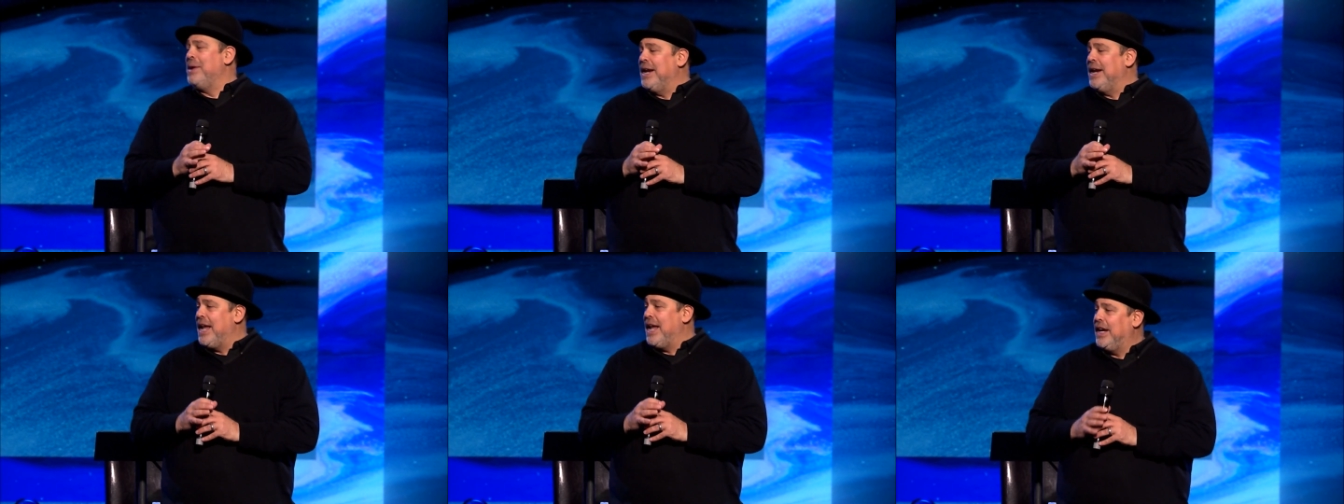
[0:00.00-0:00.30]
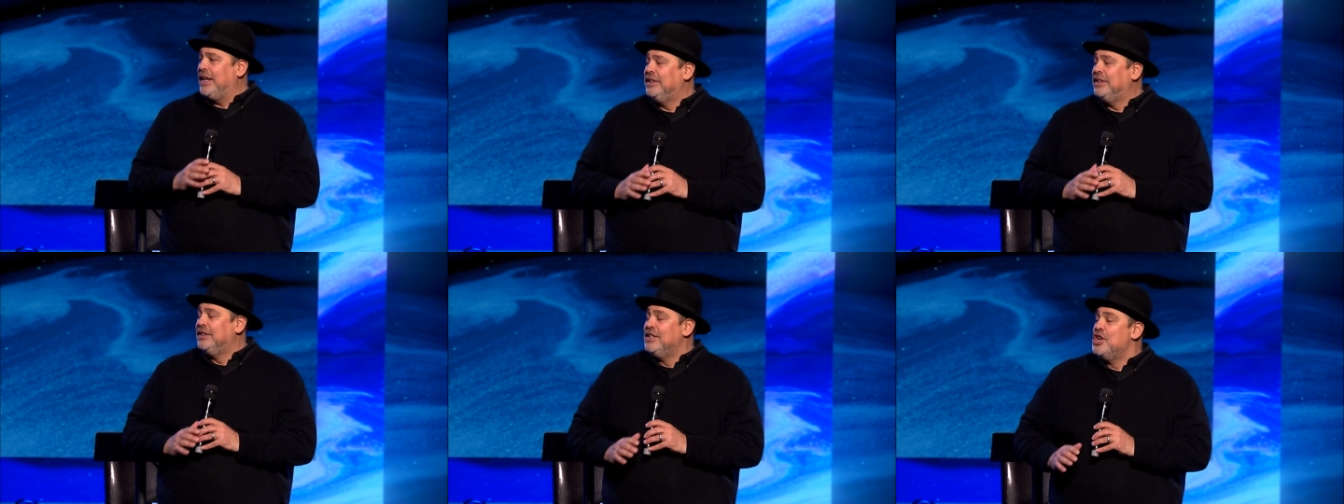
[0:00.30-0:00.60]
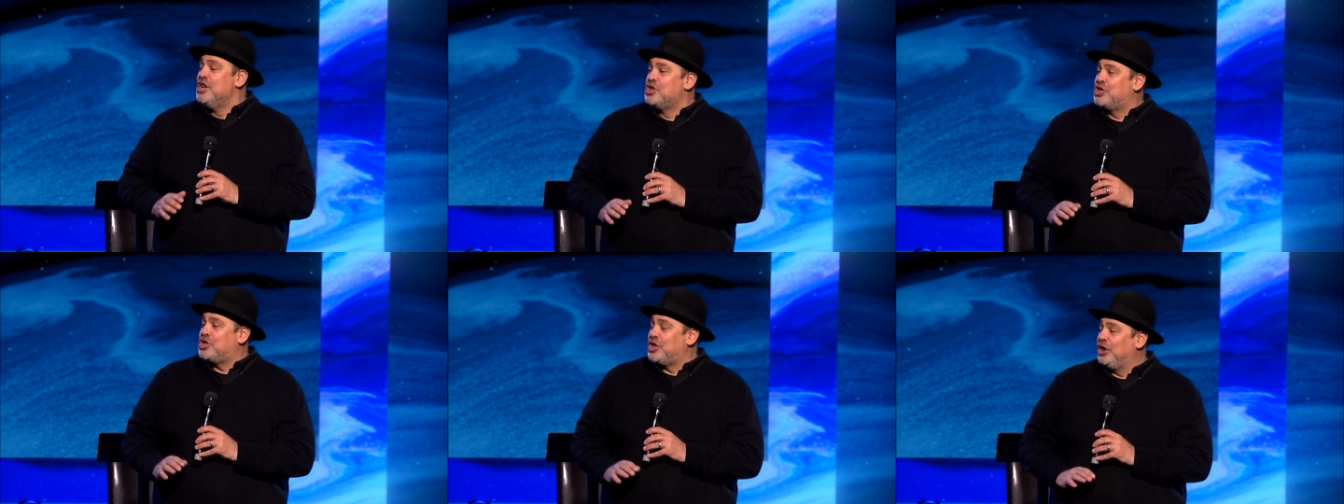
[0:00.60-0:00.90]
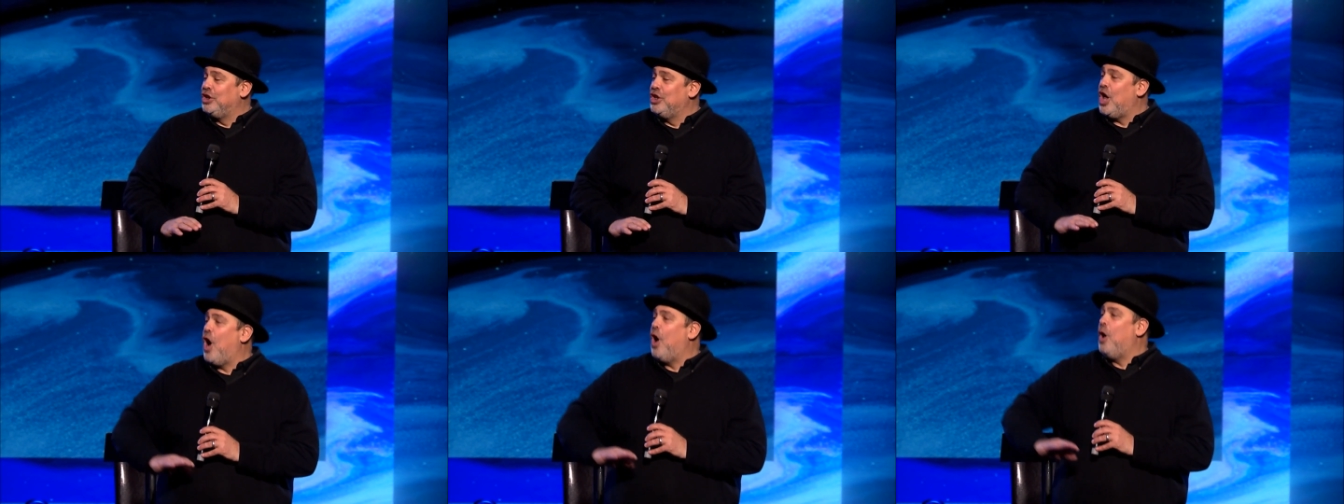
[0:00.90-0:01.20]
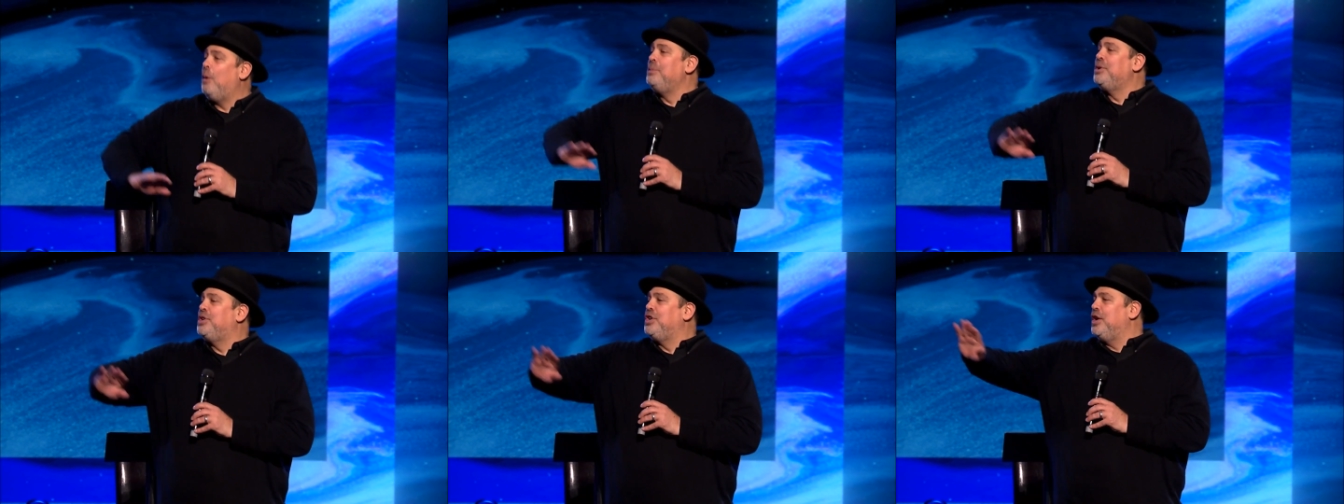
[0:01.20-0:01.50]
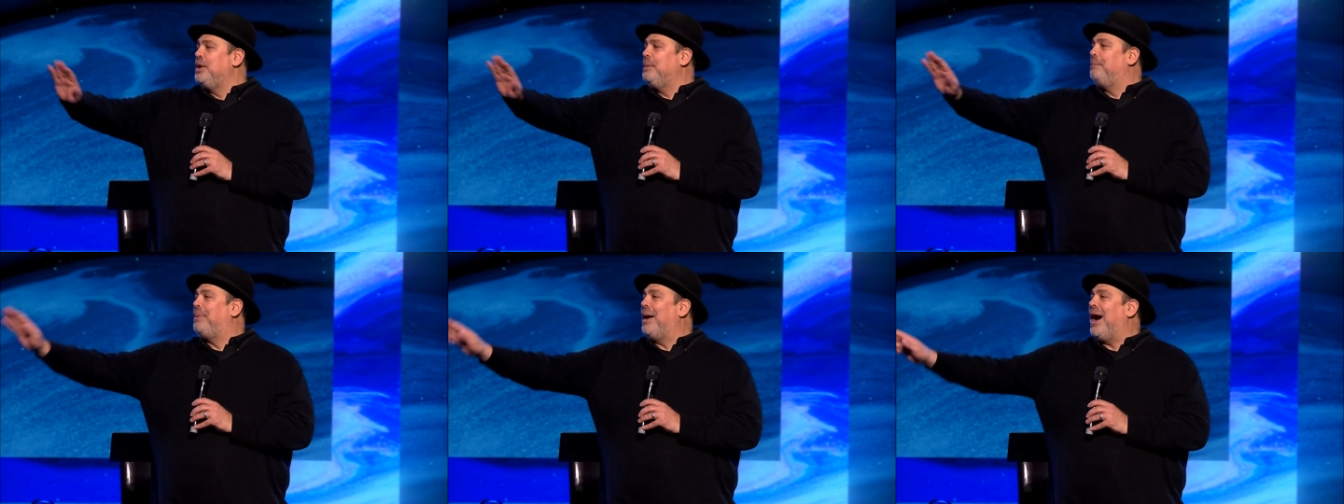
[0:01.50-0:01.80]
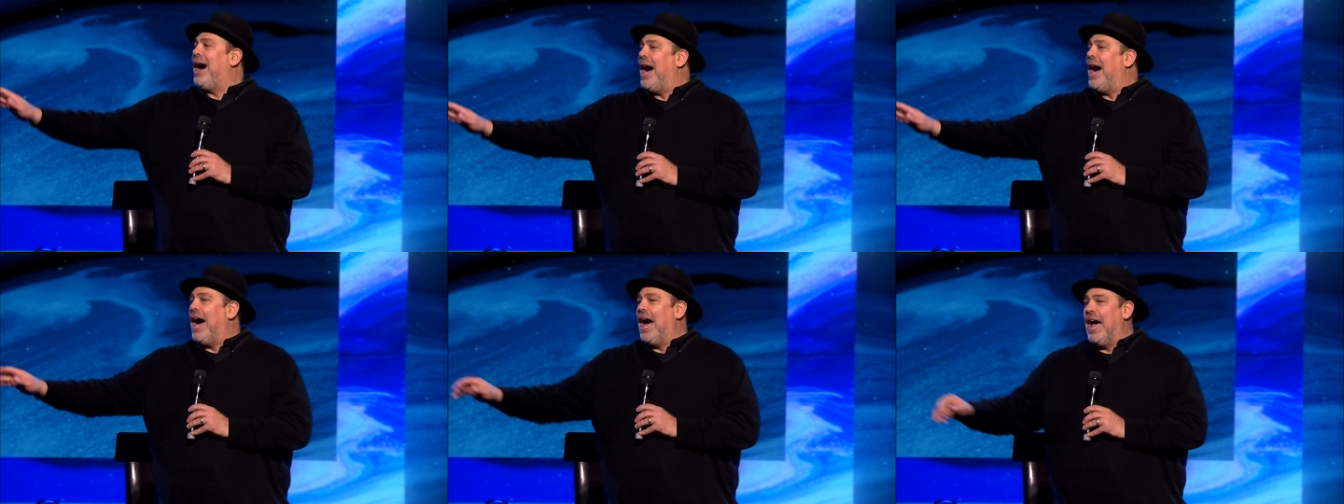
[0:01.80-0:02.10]
meaning shalom,
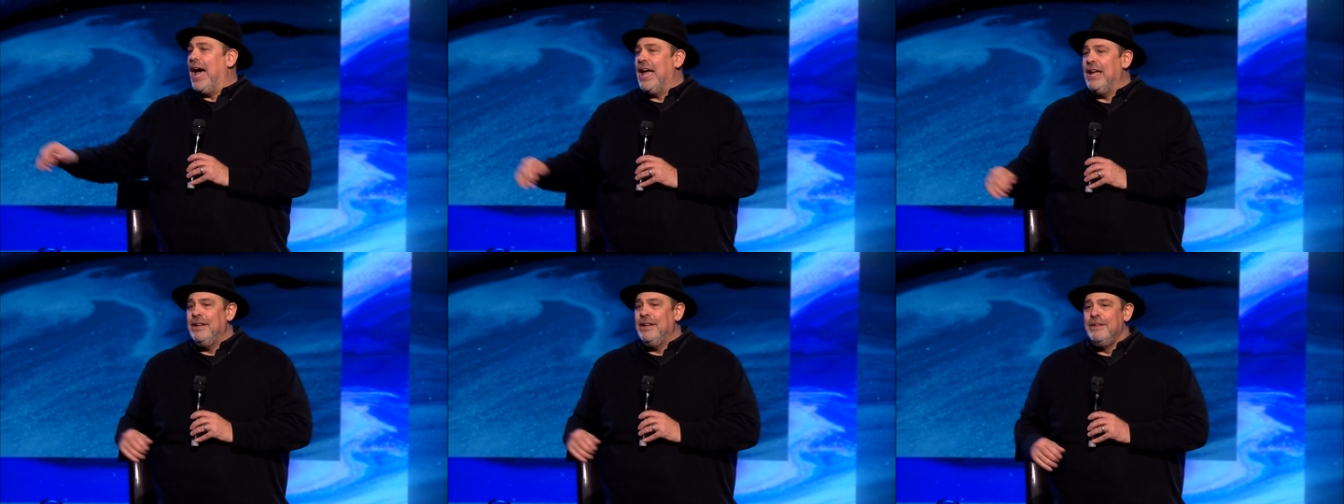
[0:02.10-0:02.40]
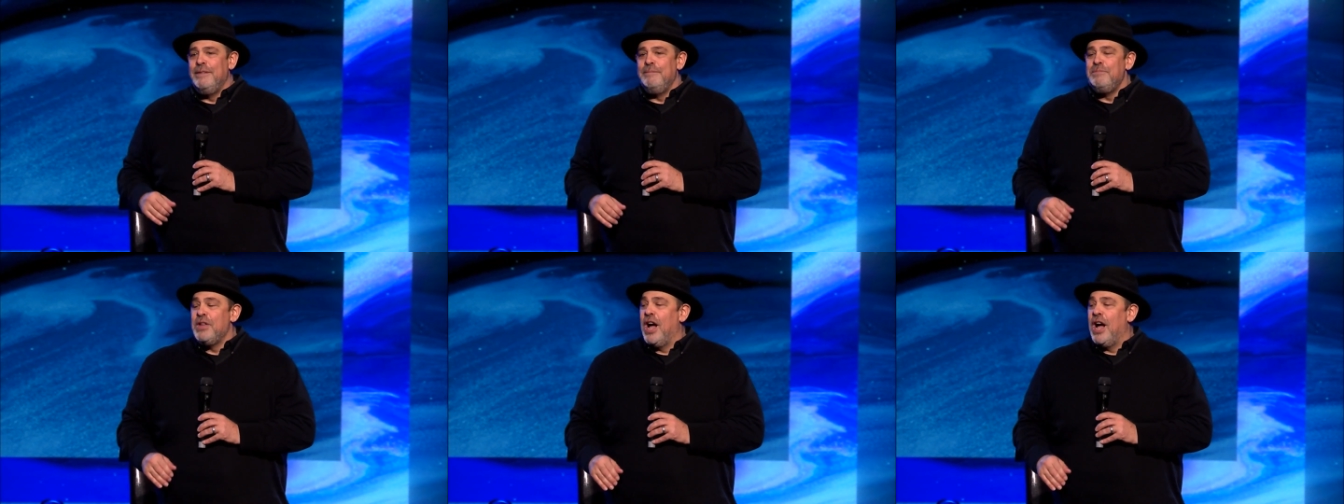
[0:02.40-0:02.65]
goodbye,